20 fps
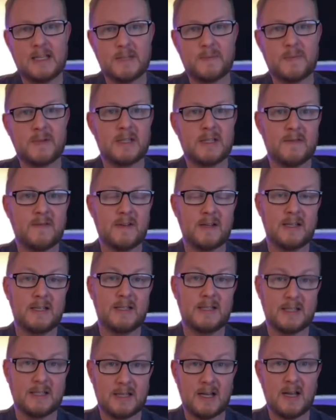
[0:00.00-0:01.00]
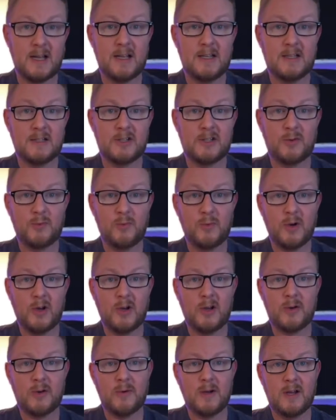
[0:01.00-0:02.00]
specifically designed to
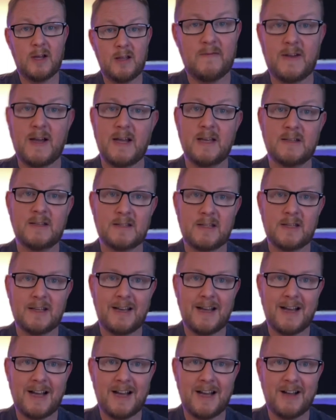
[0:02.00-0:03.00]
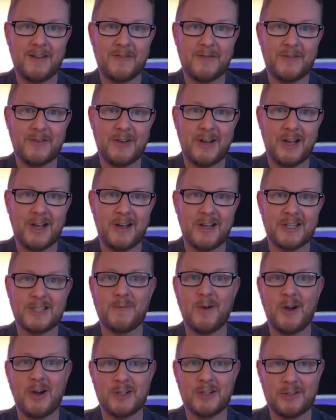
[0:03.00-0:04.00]
work with vans that have a
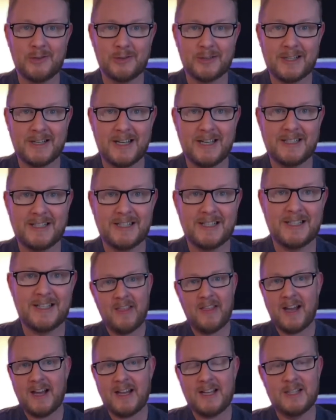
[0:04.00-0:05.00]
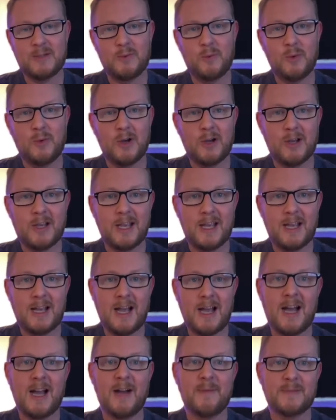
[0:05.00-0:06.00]
smart alternator. That is working
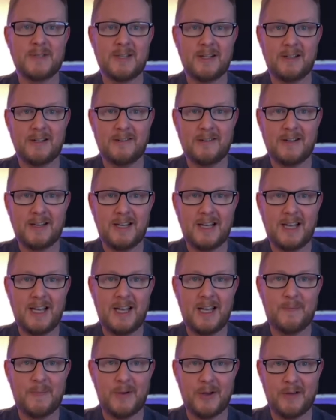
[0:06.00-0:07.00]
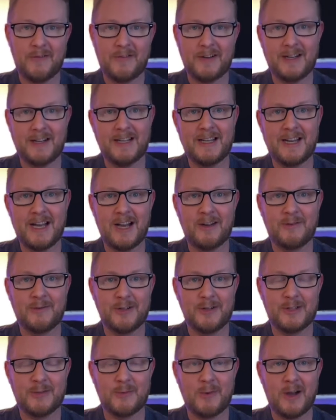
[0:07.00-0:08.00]
absolutely perfectly now
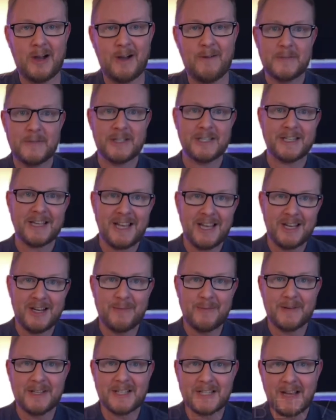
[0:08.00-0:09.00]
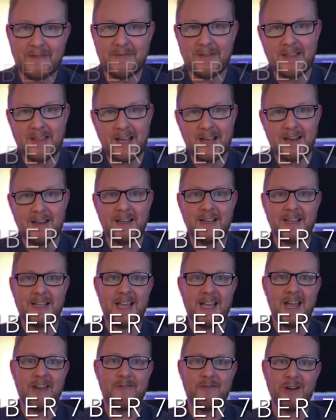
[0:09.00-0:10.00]
as well. Mistake number seven then,
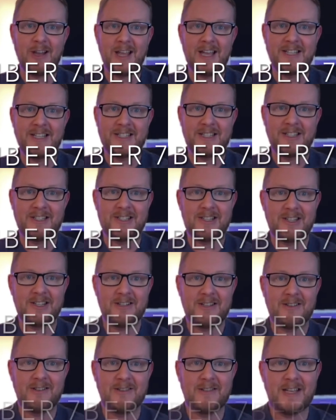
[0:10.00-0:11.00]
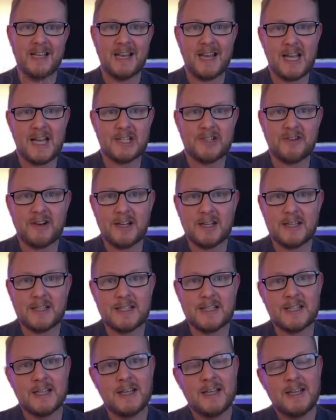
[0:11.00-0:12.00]
again related to the
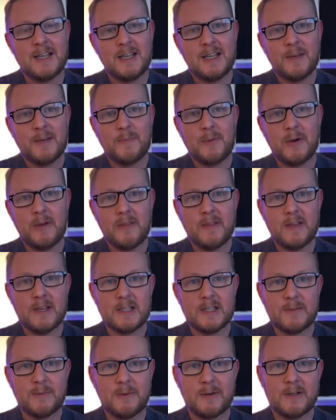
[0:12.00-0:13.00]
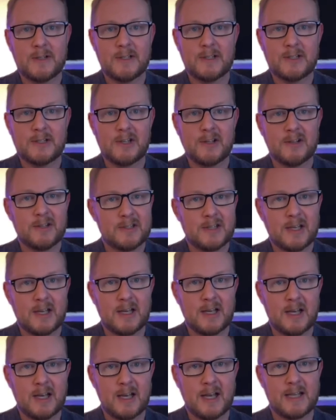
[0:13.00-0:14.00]
electrics but this was just
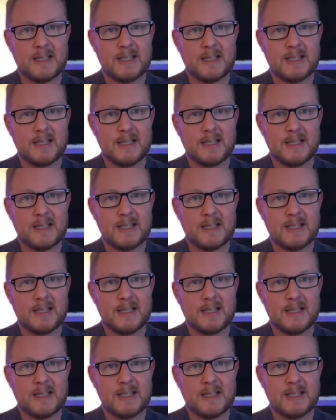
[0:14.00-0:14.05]
a, a,